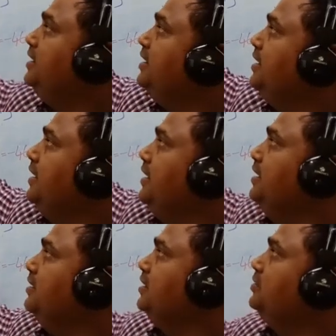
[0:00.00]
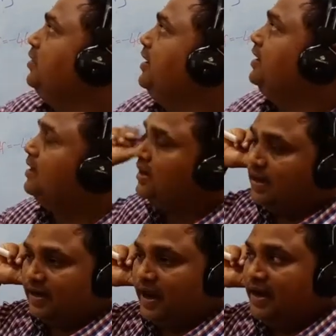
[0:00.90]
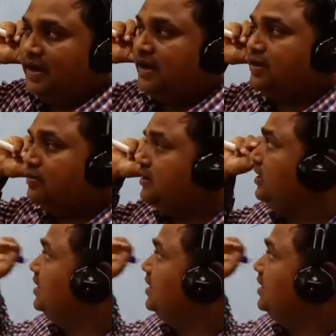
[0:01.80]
K. That's why dinitrogen